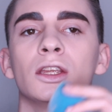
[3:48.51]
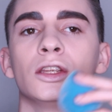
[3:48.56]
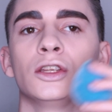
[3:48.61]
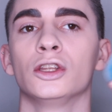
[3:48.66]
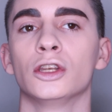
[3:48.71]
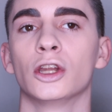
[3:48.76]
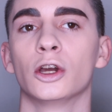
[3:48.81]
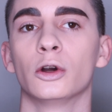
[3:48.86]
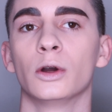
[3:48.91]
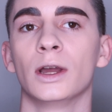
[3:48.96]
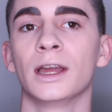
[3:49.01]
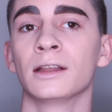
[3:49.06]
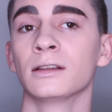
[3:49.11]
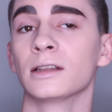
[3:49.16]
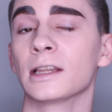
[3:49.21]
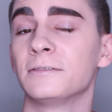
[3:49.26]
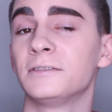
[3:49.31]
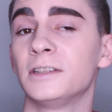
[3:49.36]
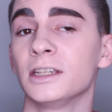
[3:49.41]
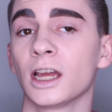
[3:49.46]
you know,
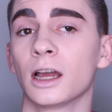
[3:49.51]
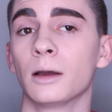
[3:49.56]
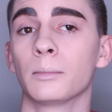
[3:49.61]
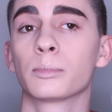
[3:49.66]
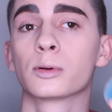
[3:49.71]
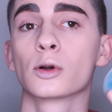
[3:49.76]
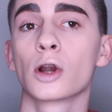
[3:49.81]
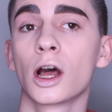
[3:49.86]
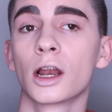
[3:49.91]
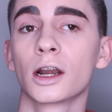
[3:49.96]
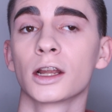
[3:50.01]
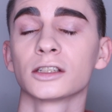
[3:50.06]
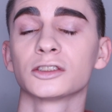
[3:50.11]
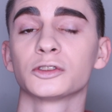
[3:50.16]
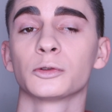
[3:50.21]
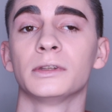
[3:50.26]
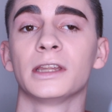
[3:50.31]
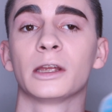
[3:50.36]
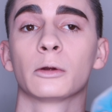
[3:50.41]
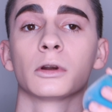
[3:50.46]
it lifting up
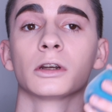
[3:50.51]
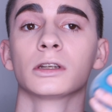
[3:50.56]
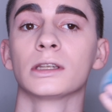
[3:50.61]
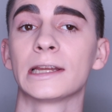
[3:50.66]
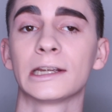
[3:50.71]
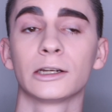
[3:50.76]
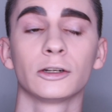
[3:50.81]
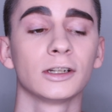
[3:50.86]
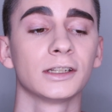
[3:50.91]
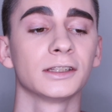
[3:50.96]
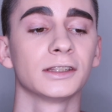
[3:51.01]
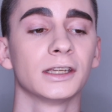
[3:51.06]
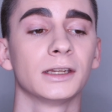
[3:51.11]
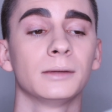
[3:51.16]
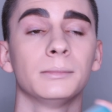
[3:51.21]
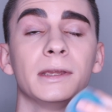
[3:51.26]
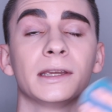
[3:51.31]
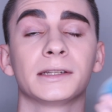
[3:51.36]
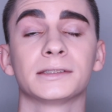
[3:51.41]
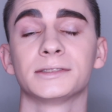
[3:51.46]
products when they were layering
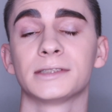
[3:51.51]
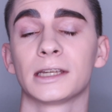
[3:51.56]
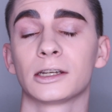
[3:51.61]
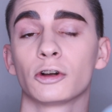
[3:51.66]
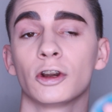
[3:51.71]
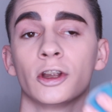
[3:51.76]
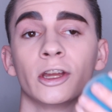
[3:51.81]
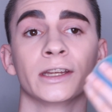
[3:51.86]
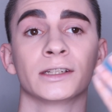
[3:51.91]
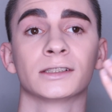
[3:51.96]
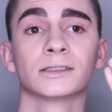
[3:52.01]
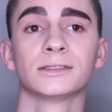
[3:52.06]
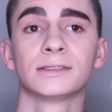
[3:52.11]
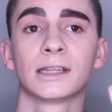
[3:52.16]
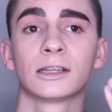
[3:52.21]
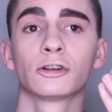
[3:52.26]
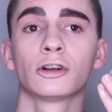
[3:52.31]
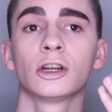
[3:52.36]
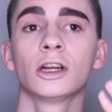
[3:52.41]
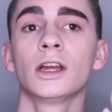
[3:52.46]
them, etc.,
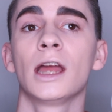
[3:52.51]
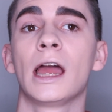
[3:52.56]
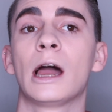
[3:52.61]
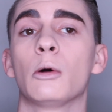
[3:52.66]
etc.